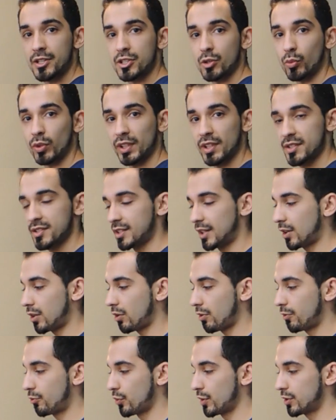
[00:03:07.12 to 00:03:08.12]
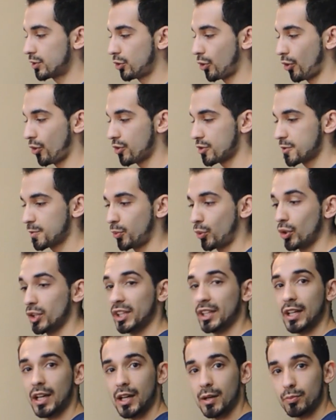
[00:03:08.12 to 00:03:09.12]
So we're going to start off with toes
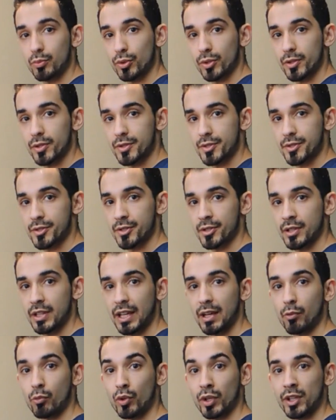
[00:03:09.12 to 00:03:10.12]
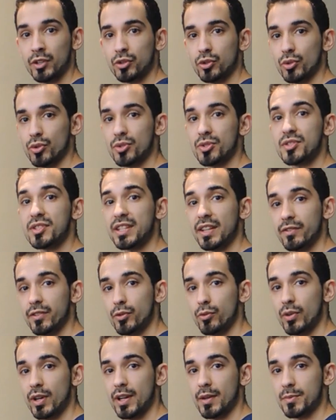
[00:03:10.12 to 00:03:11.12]
pointing upwards, and we're going to do
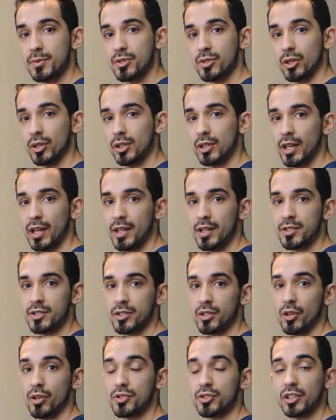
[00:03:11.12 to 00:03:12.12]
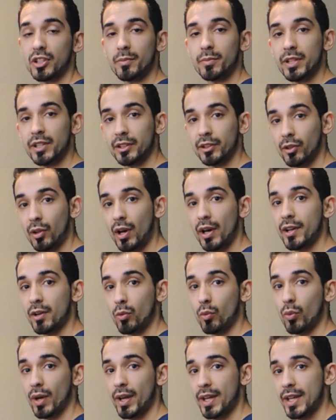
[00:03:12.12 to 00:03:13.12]
7 reps. Okay, so it's going to be a
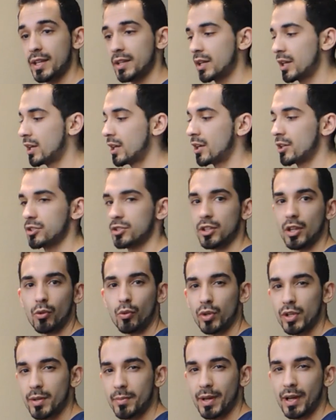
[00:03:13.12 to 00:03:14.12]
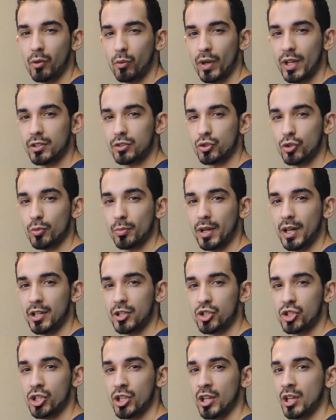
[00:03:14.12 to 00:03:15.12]
lighter weight, so don't worry about weight too
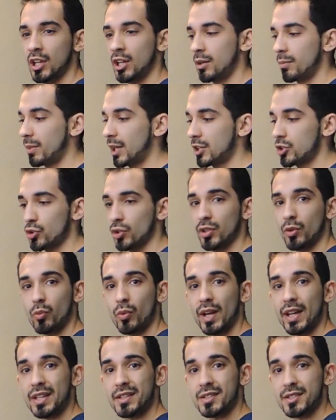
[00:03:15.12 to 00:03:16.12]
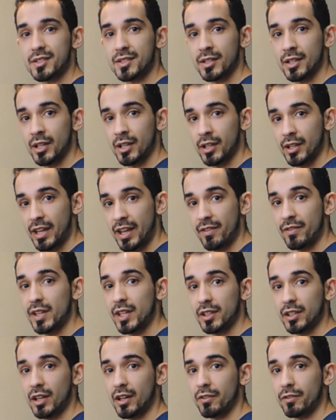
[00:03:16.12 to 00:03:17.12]
much. Make sure the weight's
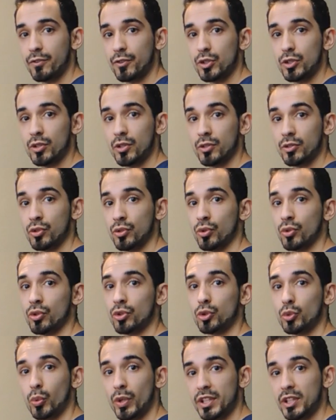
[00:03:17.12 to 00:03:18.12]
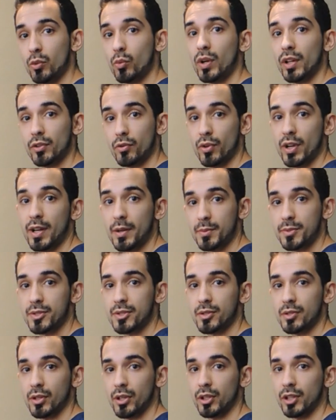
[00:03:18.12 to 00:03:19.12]
heavy enough for you to do 21
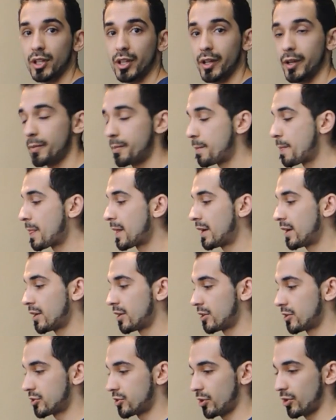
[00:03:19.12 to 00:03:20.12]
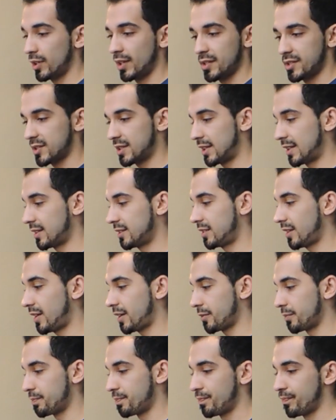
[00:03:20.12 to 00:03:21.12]
reps. Okay, so let's get it
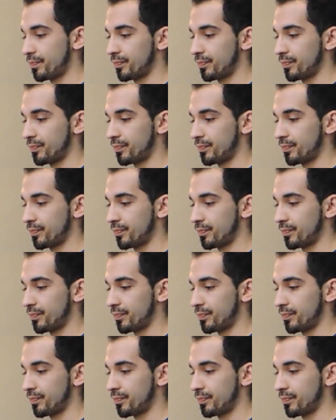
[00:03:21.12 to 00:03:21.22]
done.